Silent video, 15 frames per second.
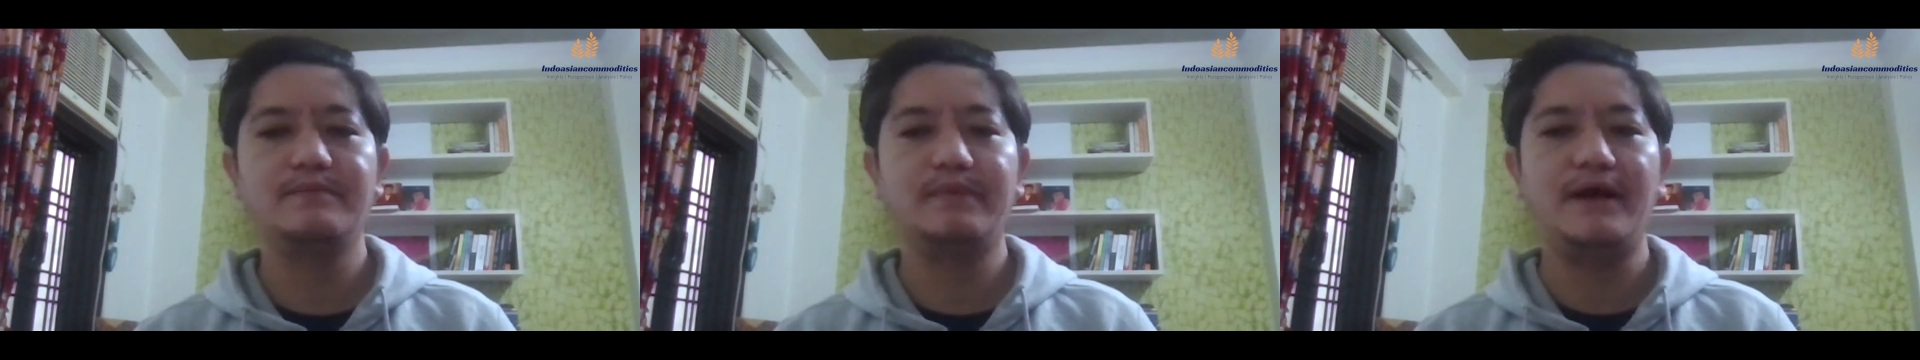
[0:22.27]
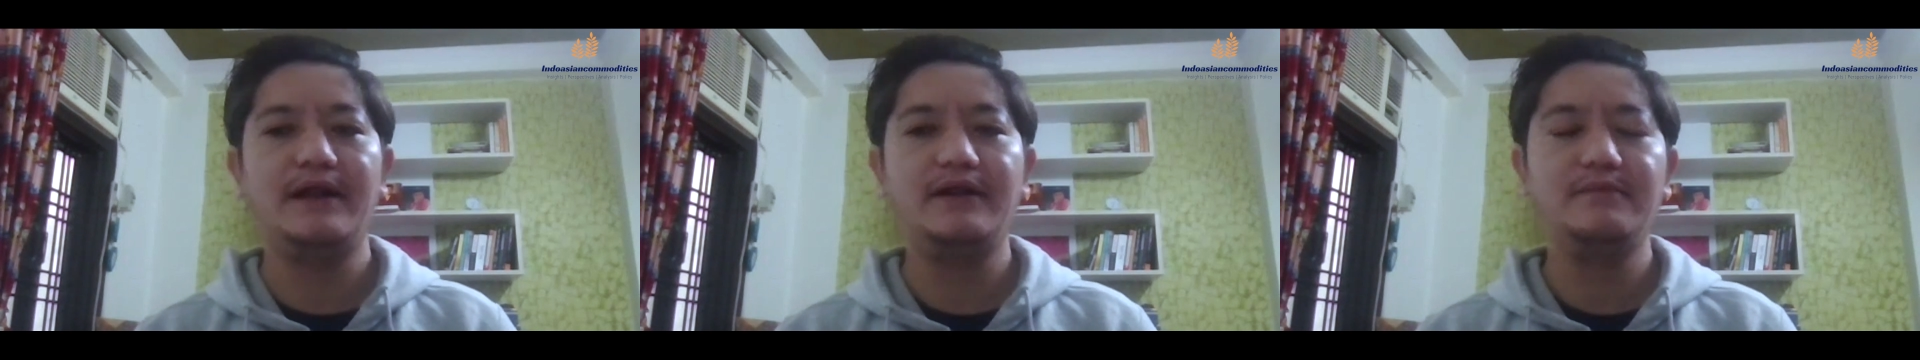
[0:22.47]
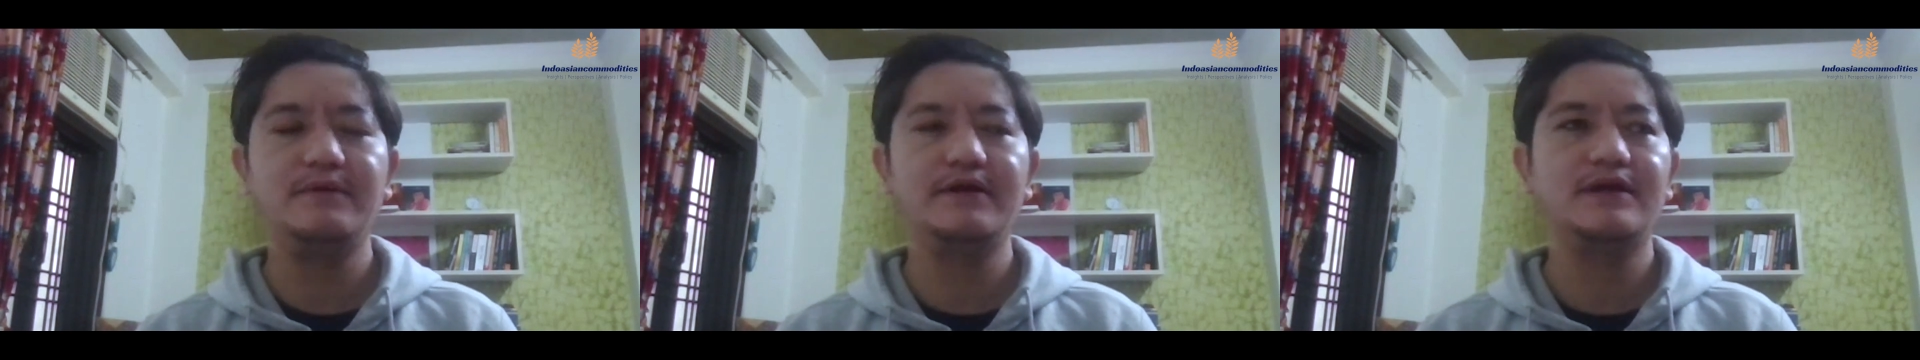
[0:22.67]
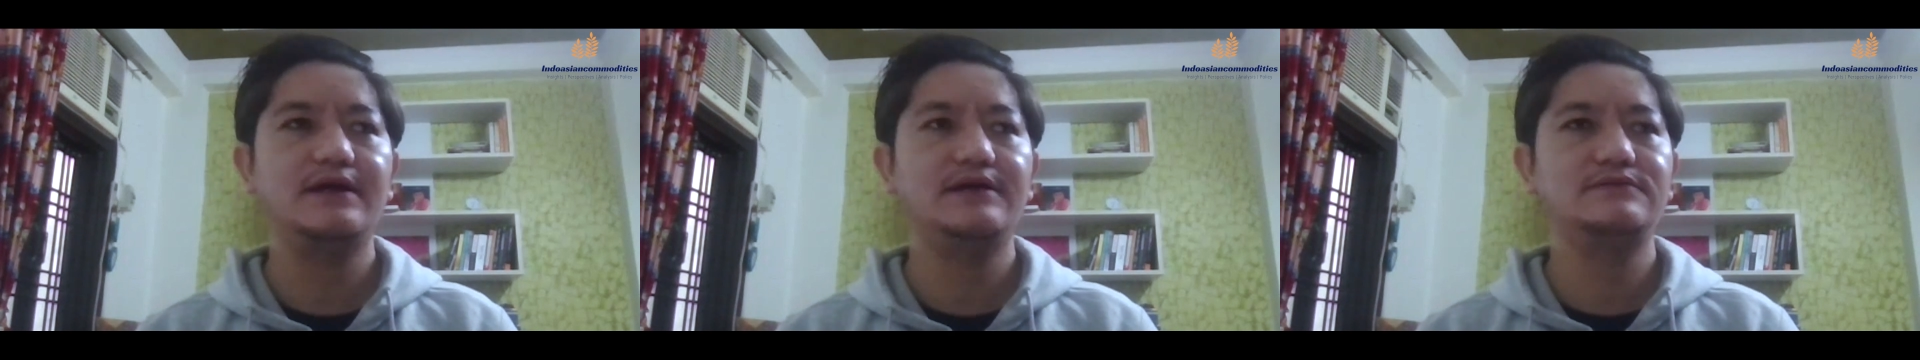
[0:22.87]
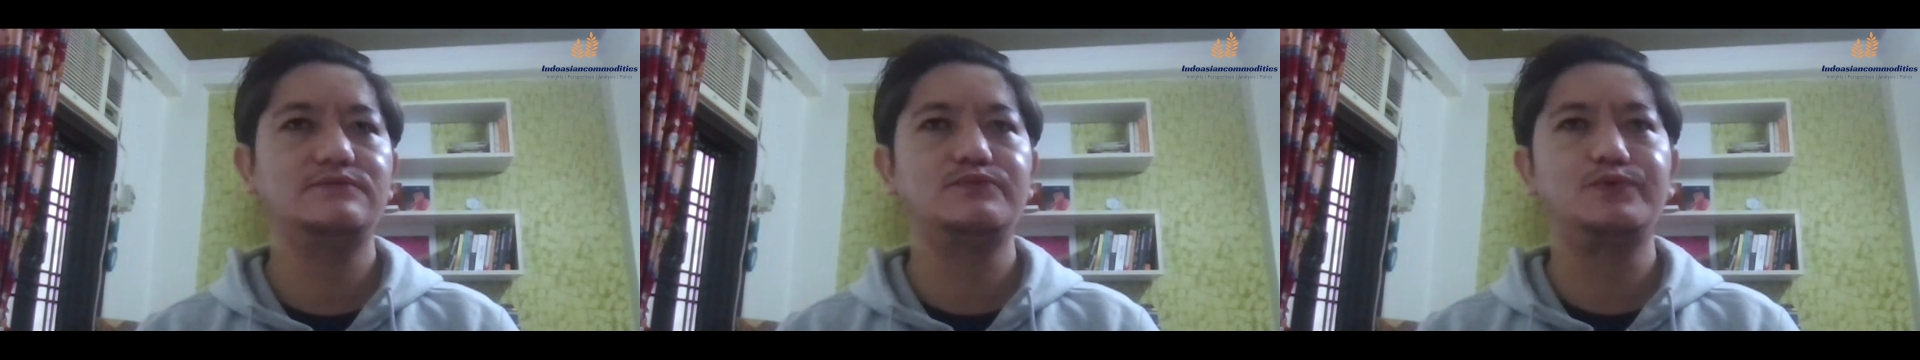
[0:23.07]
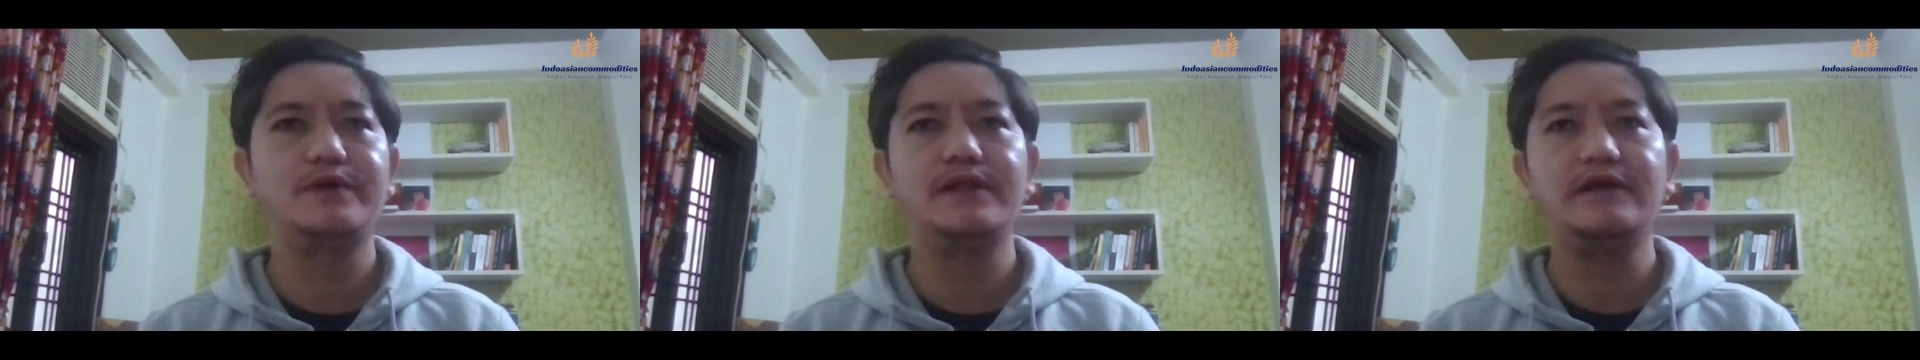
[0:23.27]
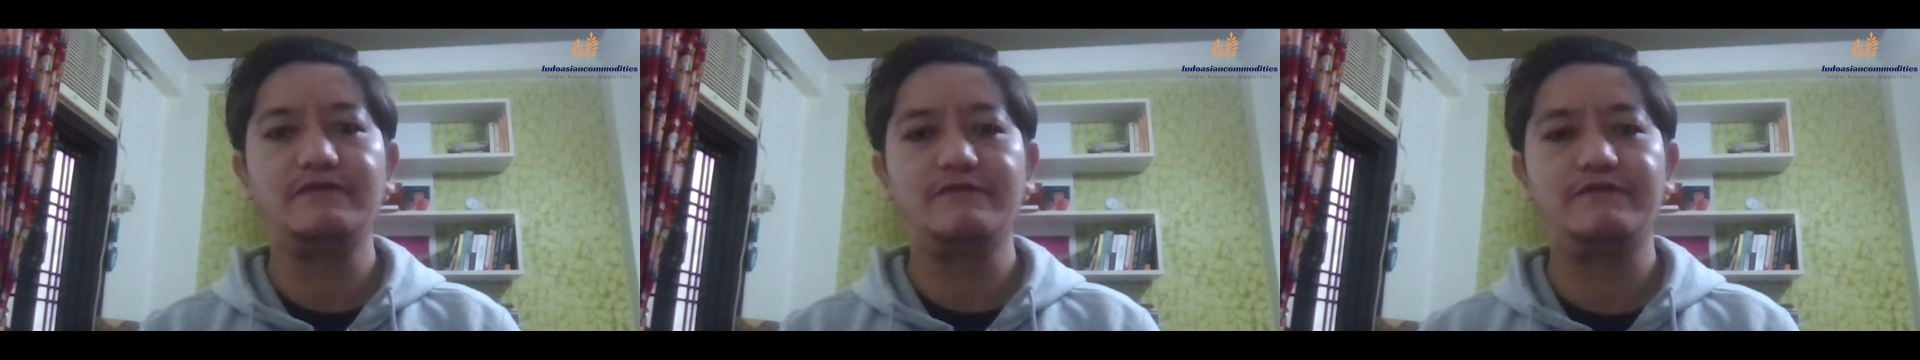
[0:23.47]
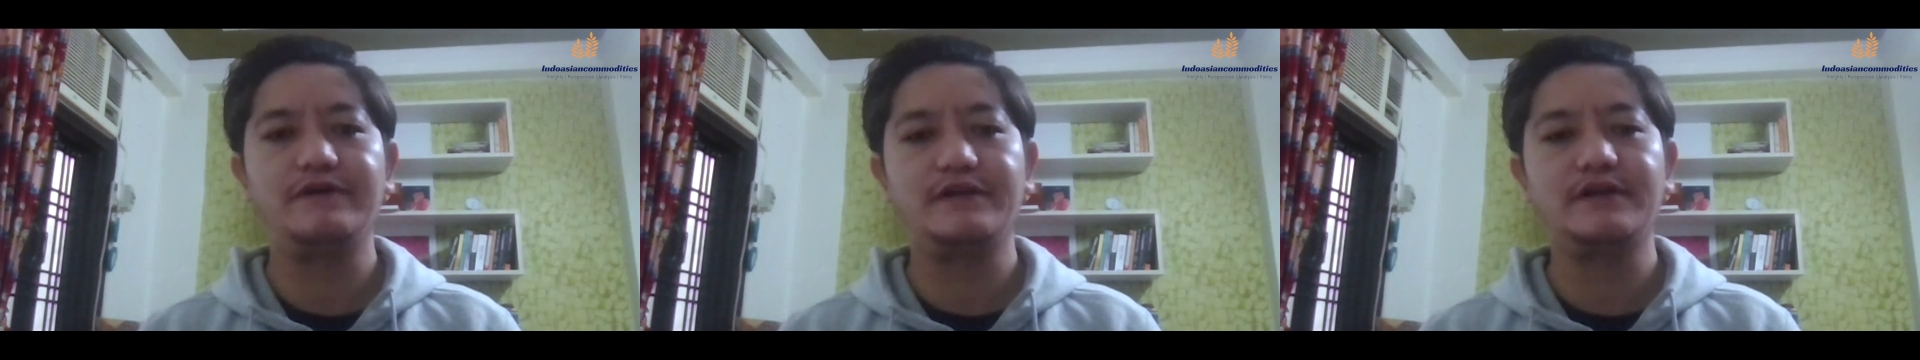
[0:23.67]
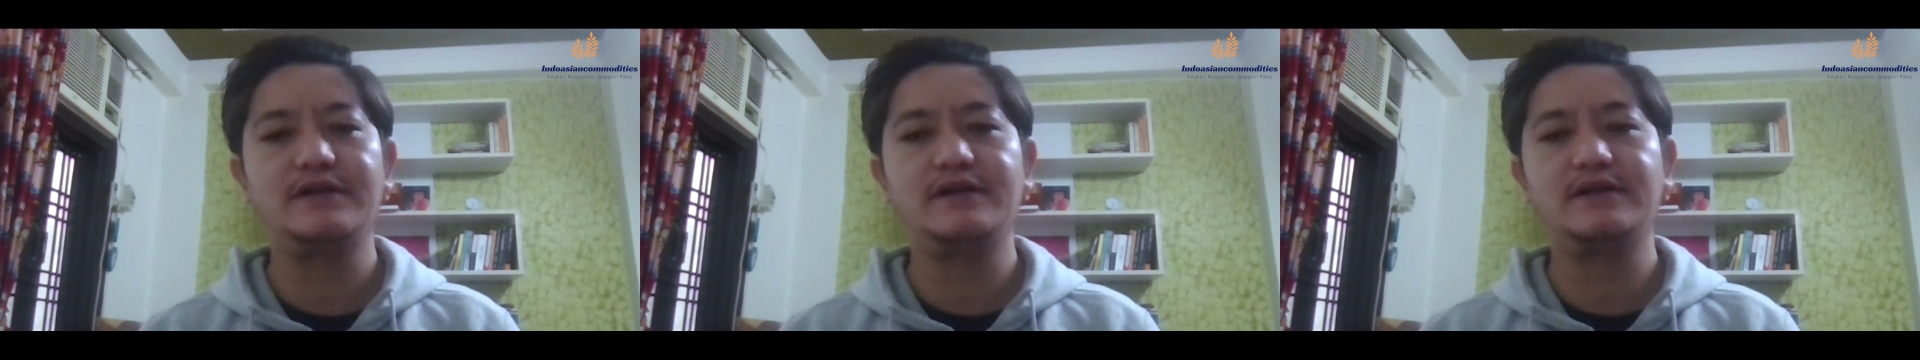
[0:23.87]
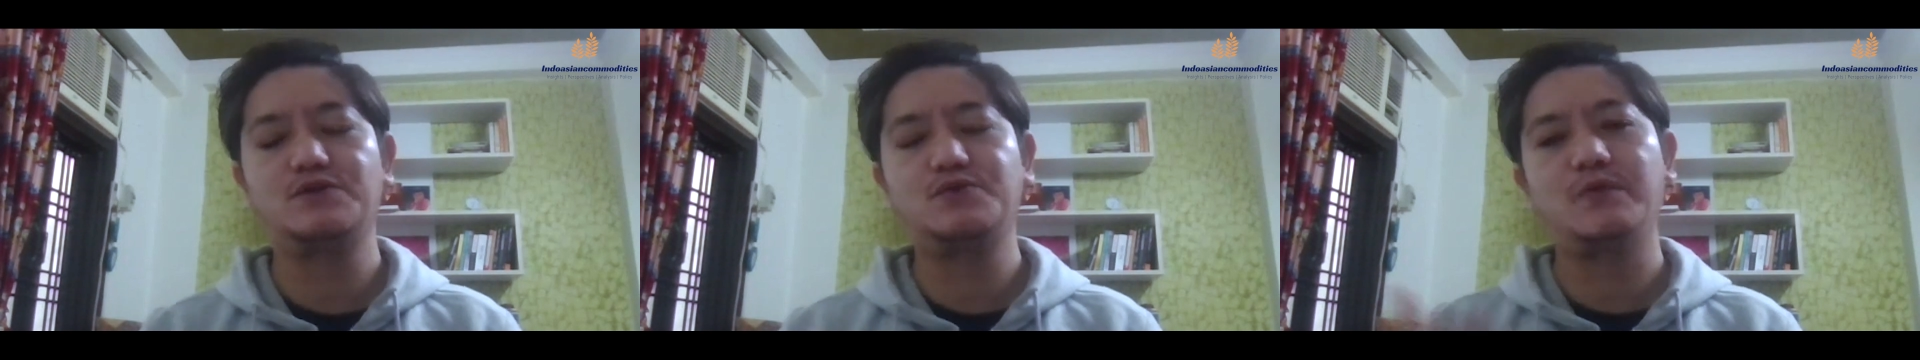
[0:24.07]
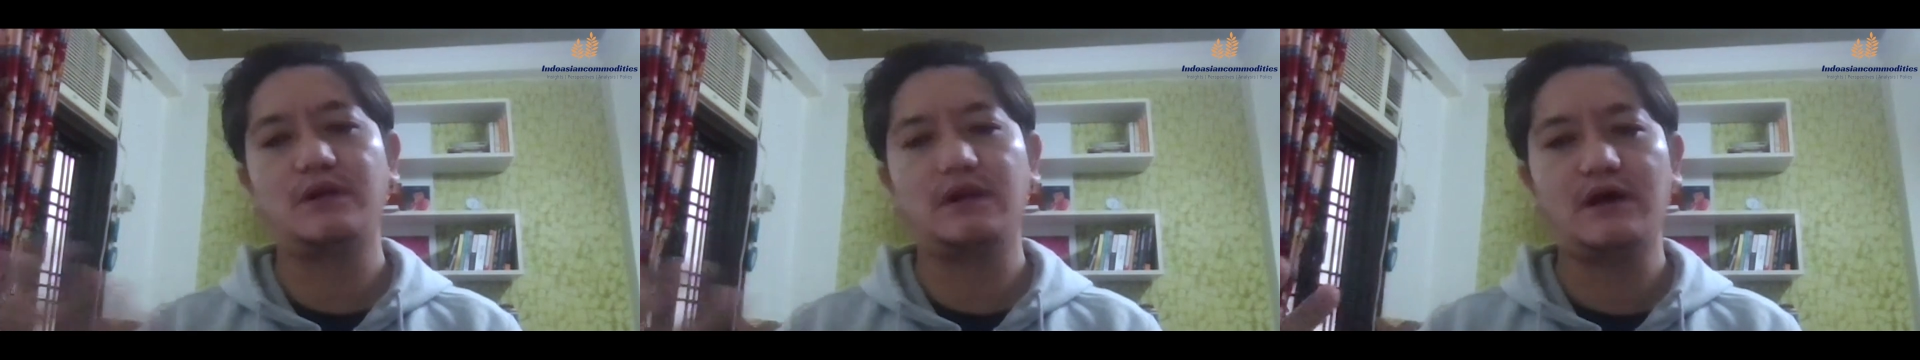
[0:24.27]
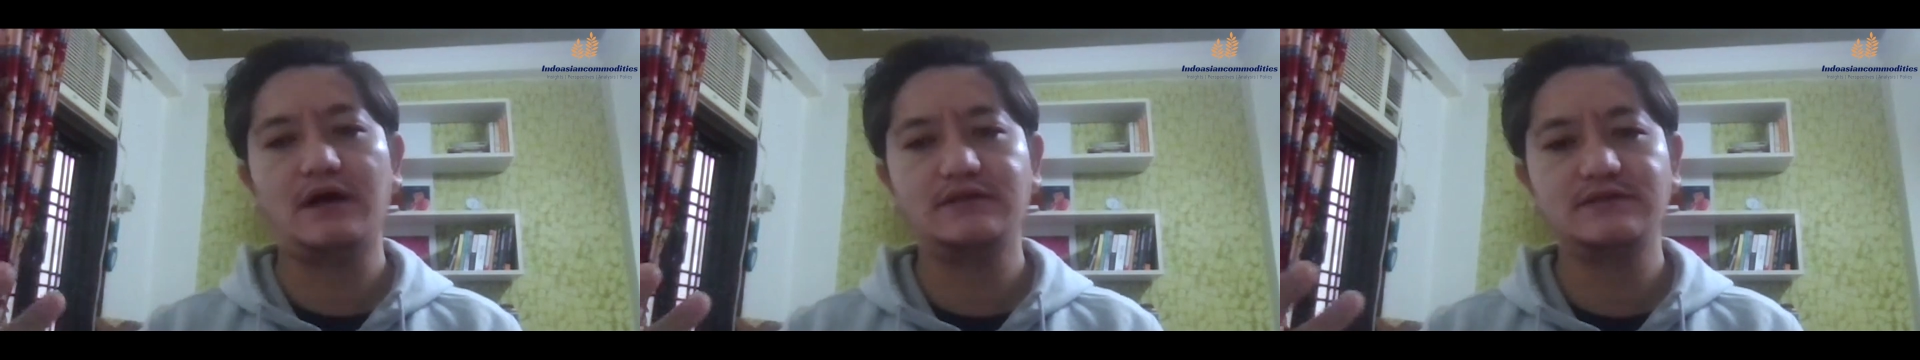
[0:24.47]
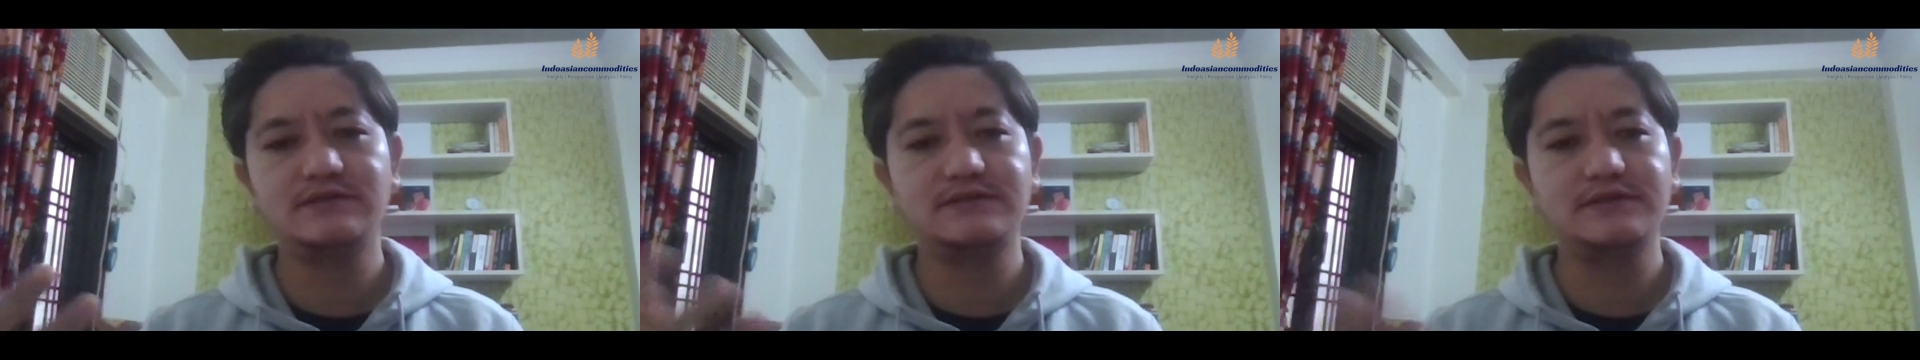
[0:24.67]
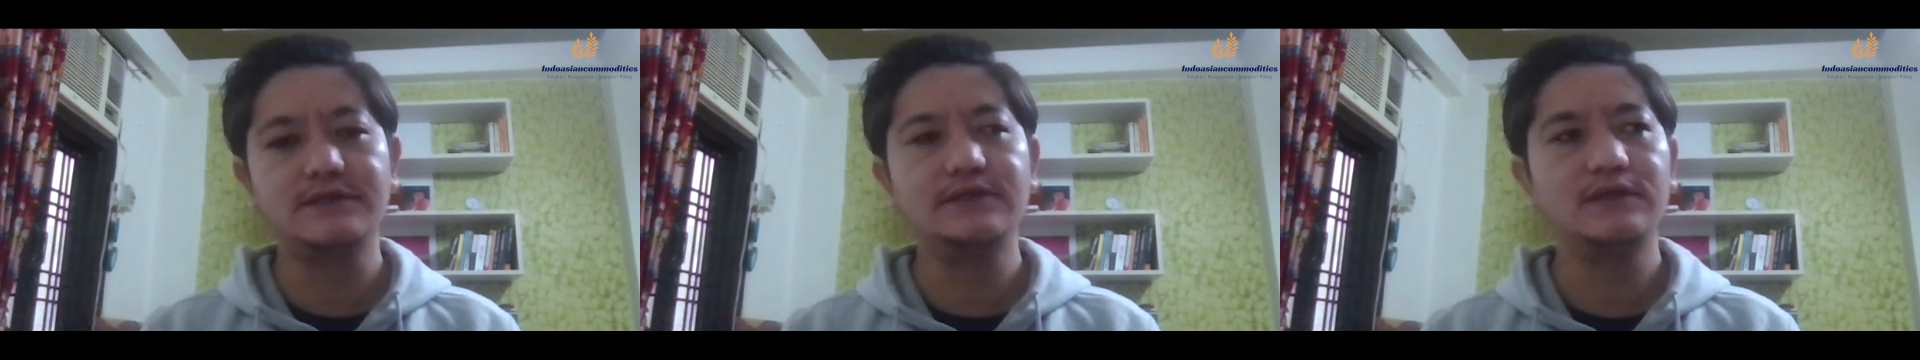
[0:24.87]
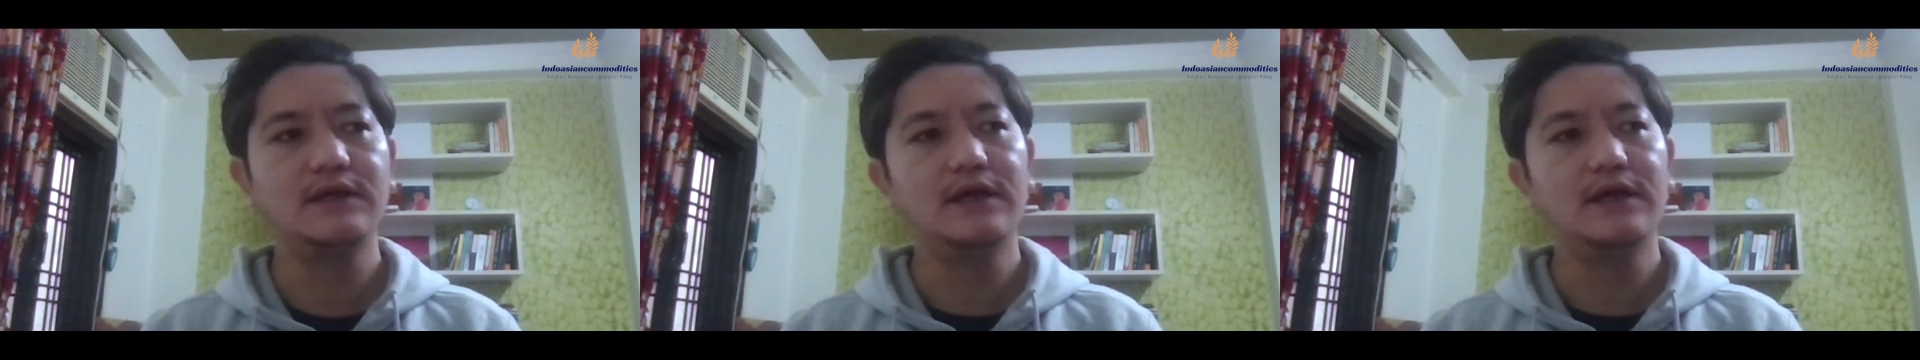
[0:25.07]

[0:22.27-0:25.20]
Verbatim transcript: pandemic has really affected it to a large extent.